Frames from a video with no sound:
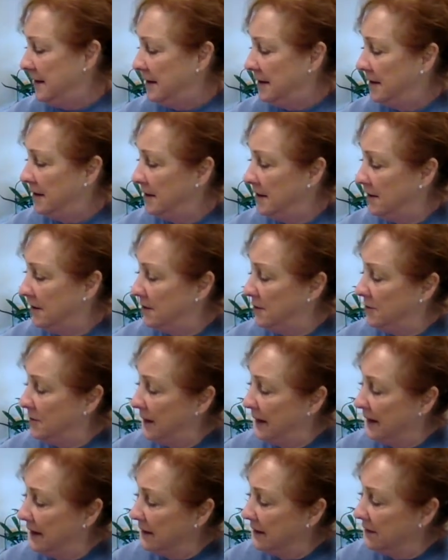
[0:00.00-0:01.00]
Oh
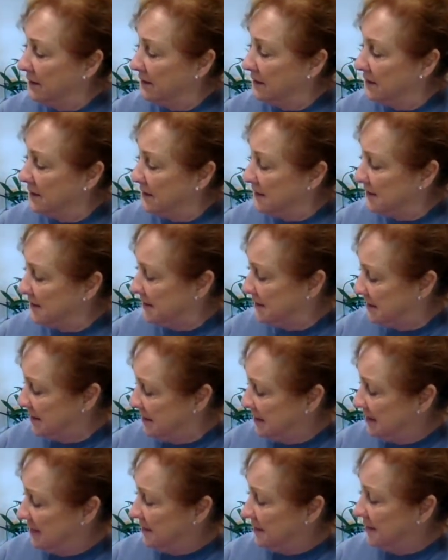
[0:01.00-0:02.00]
my goodness,
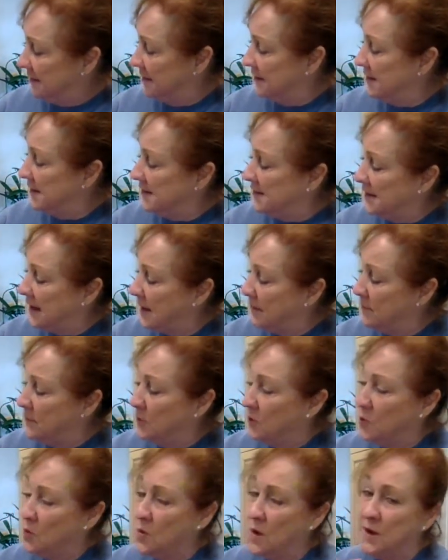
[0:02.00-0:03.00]
the
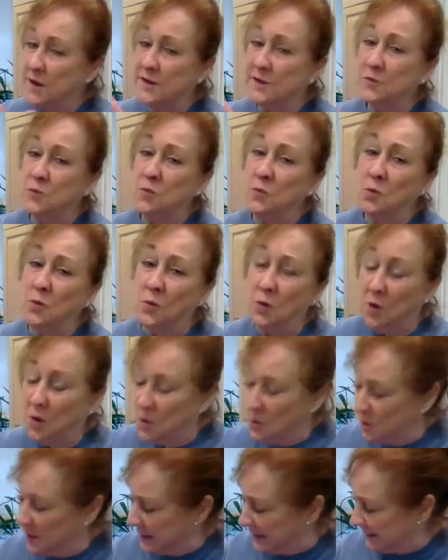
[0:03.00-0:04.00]
supper was
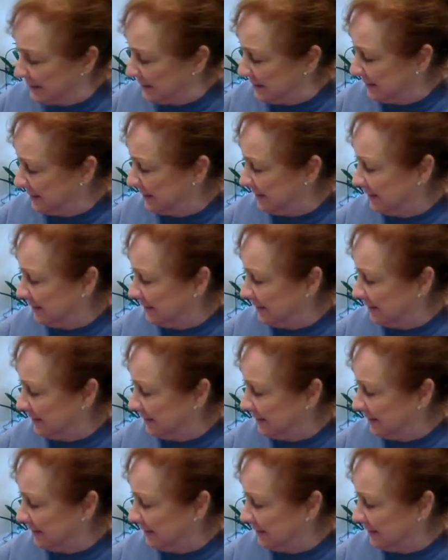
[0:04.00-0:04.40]
ruined.